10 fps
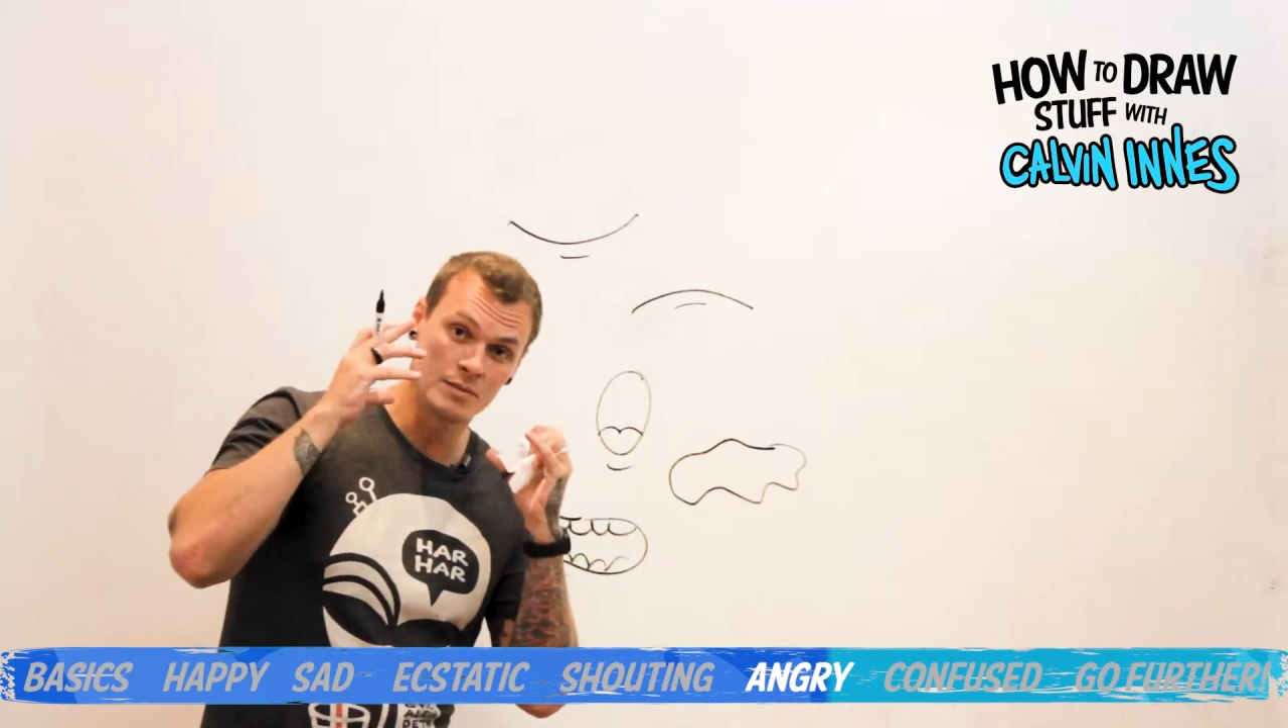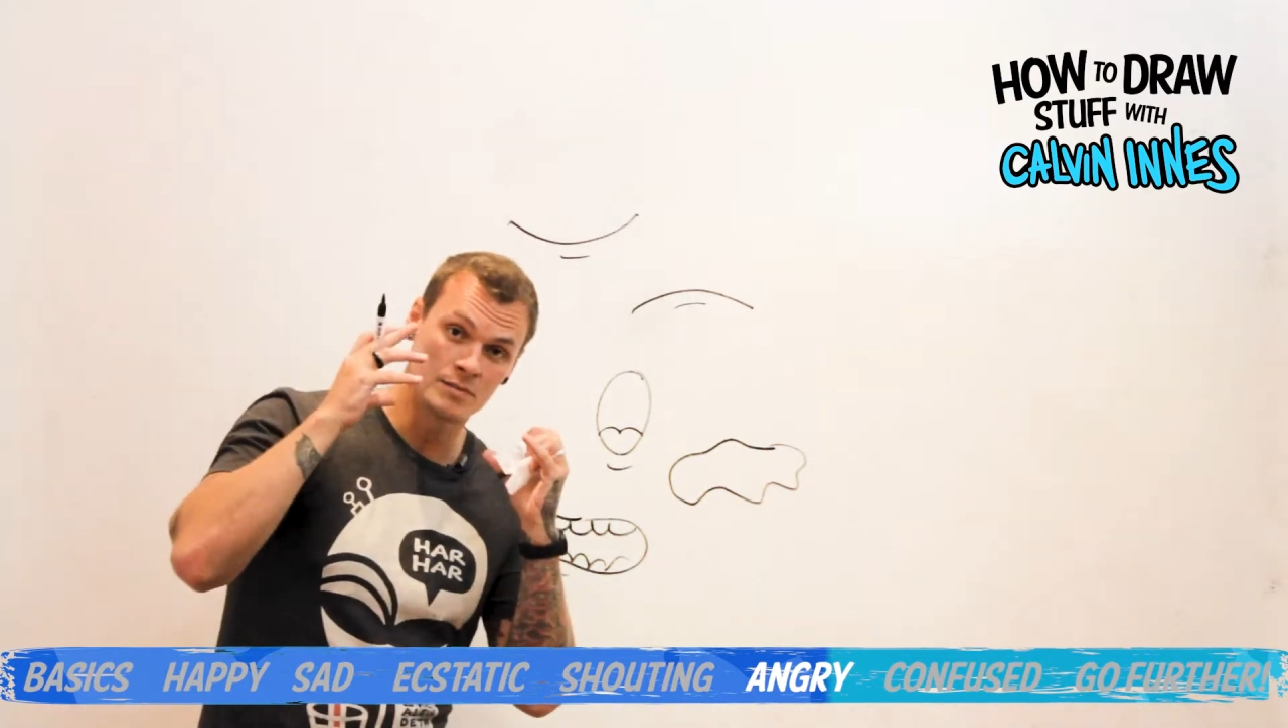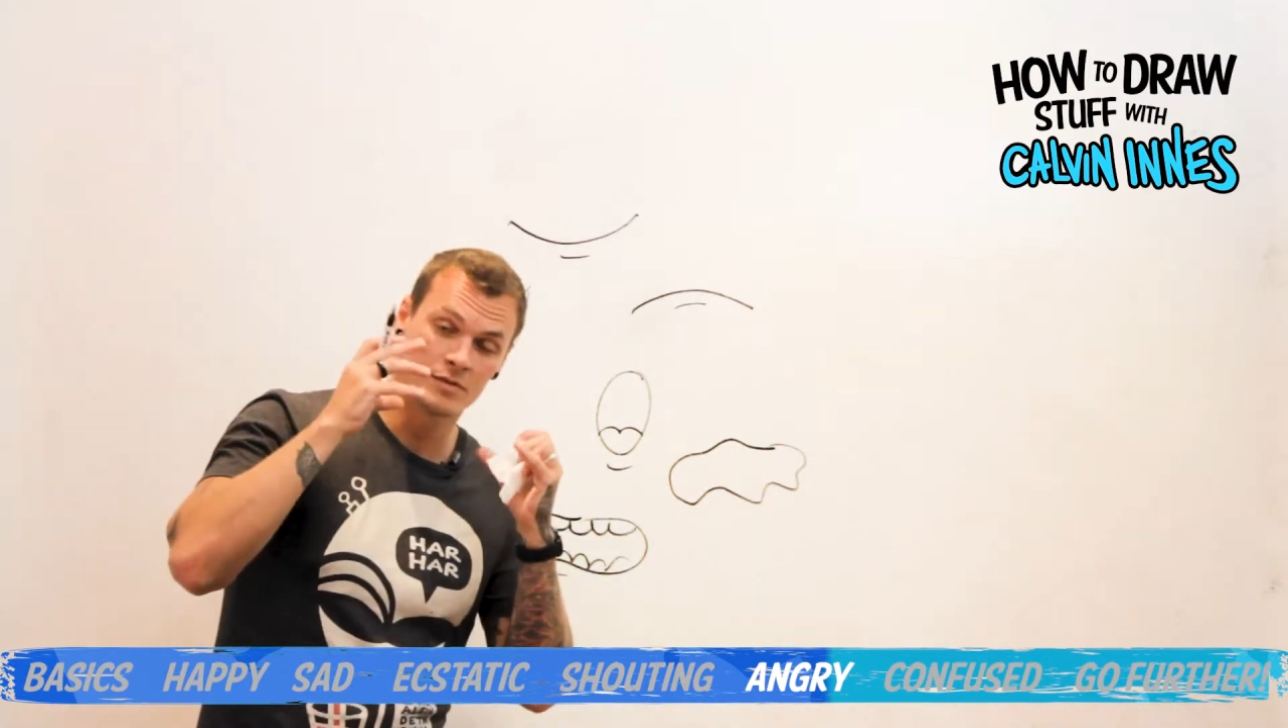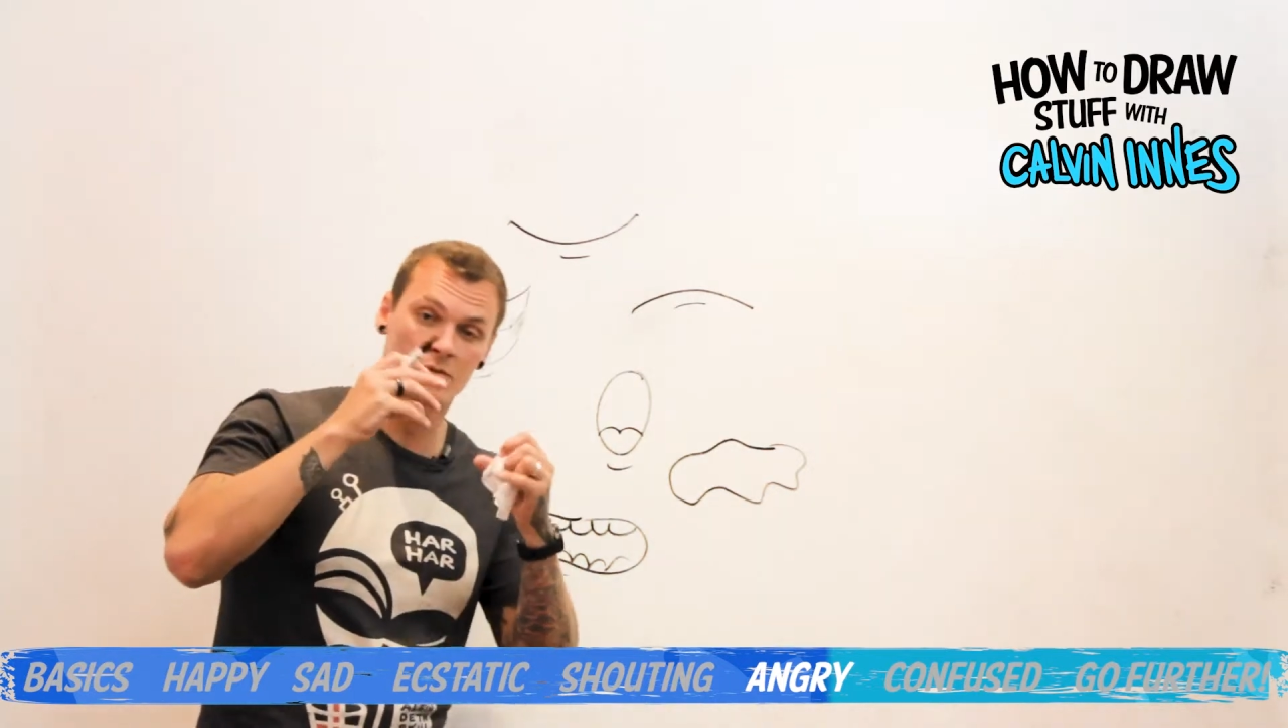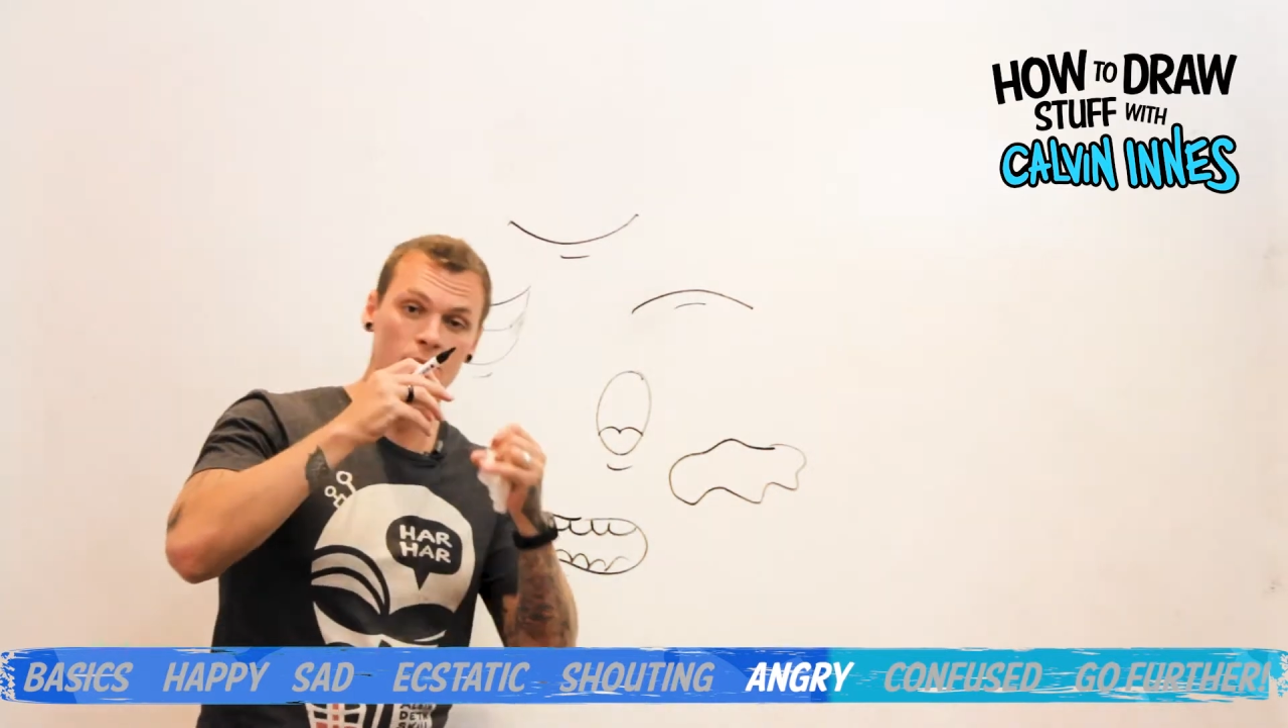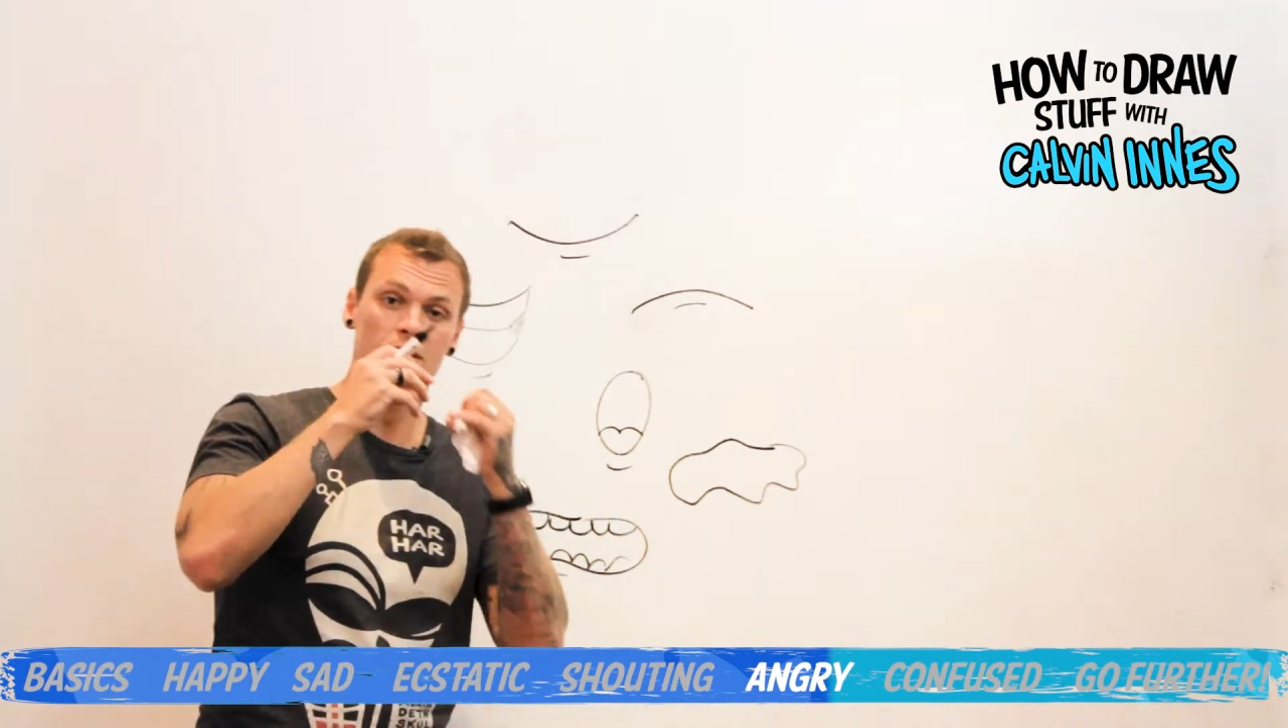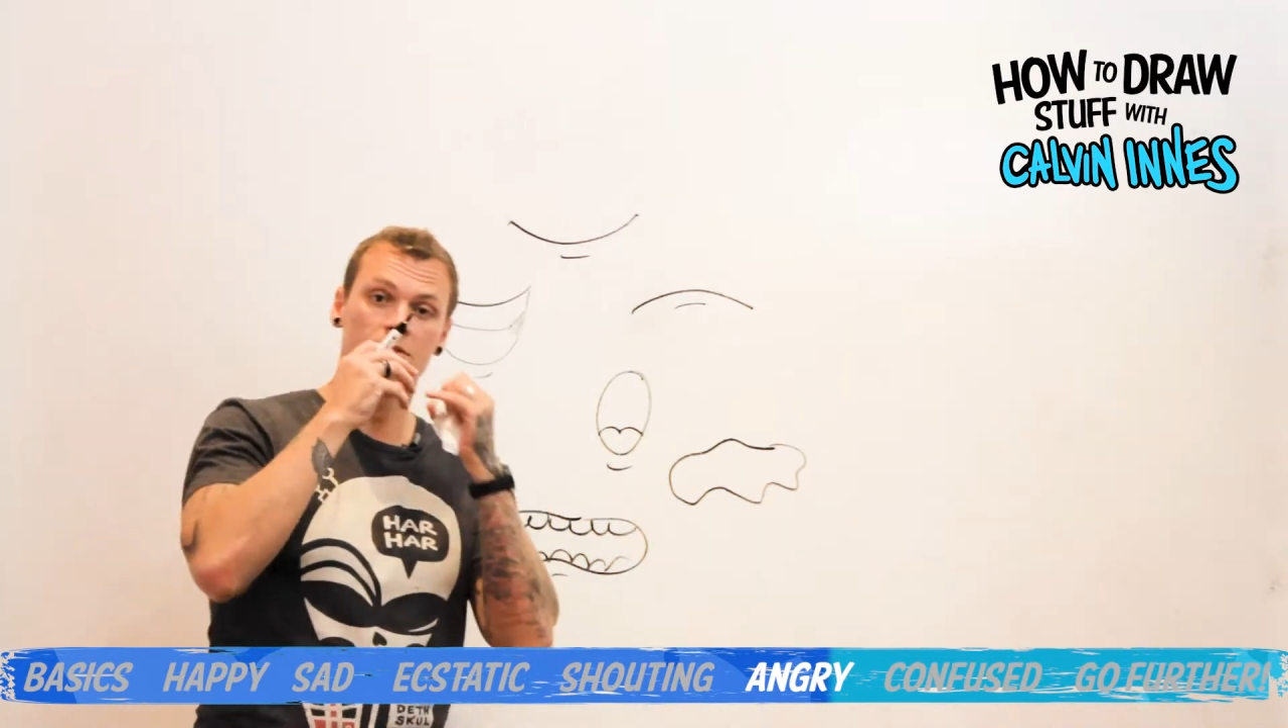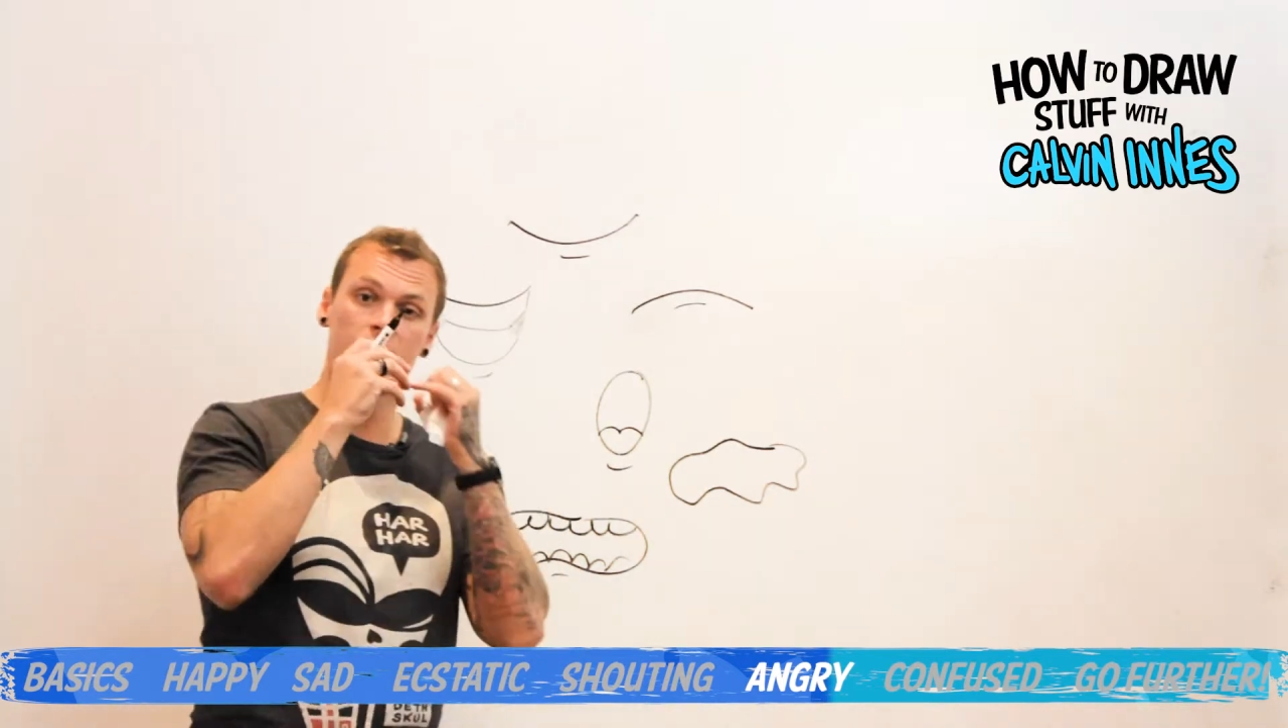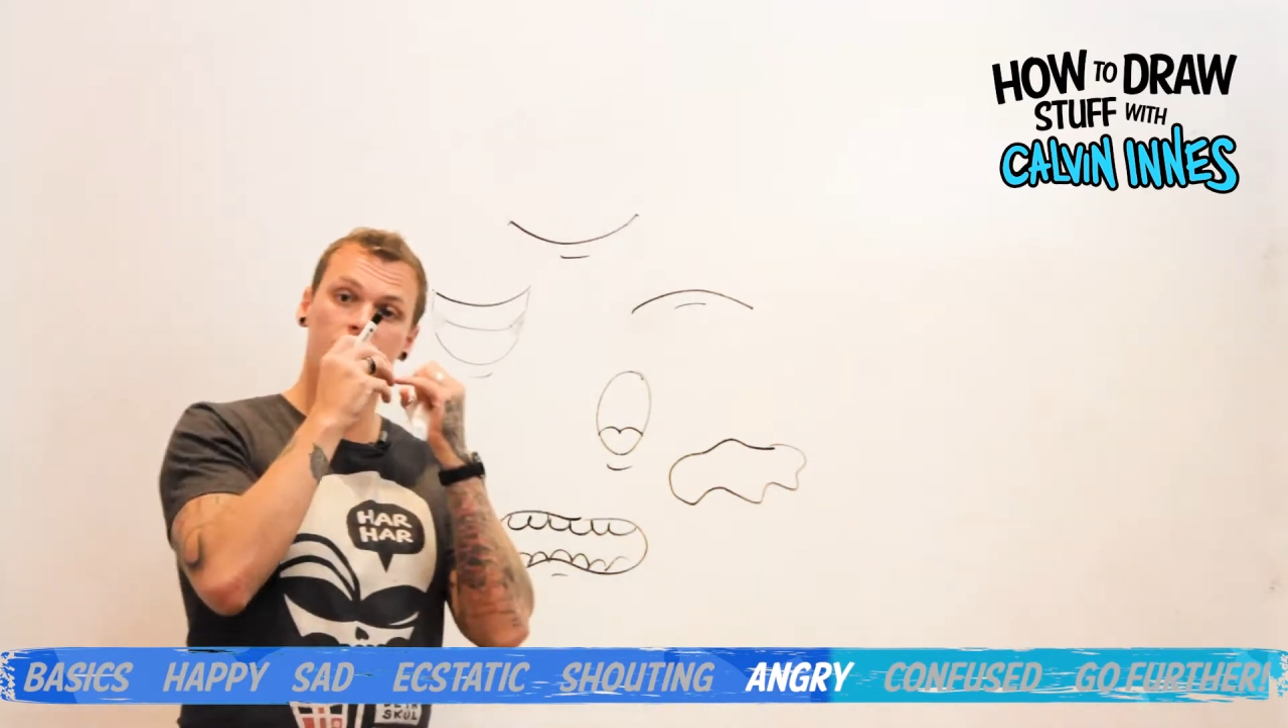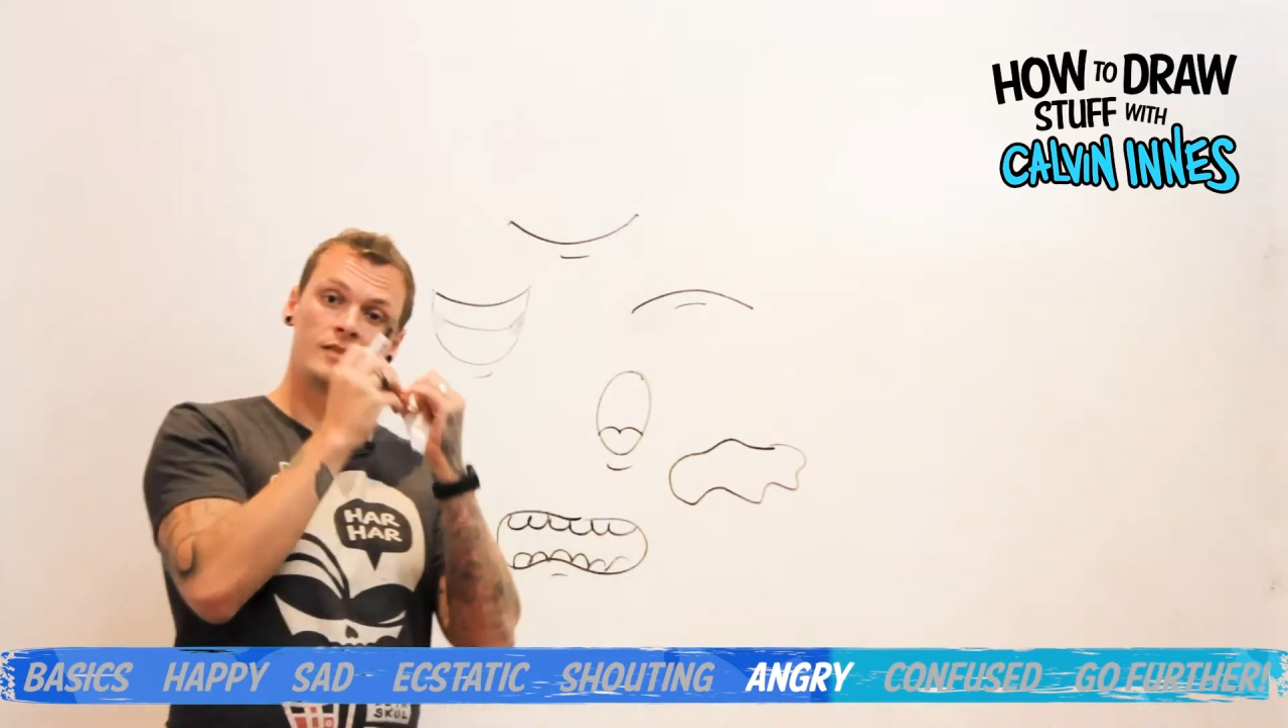some
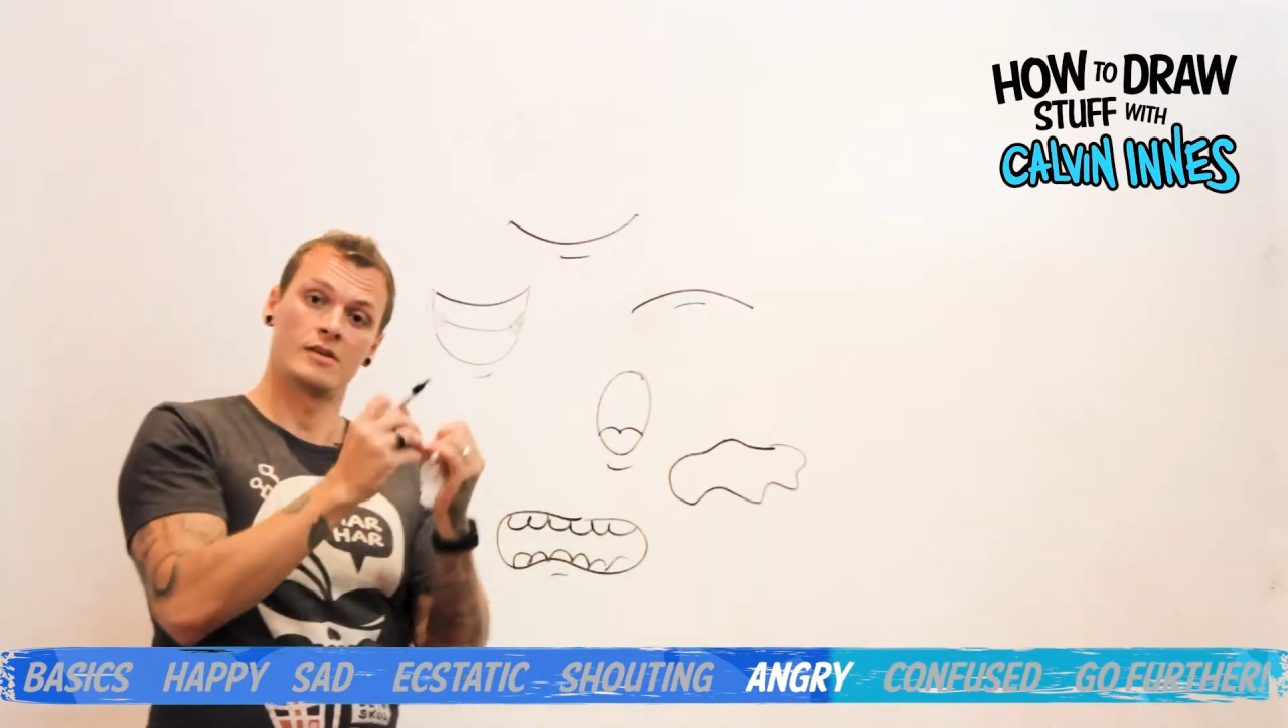bits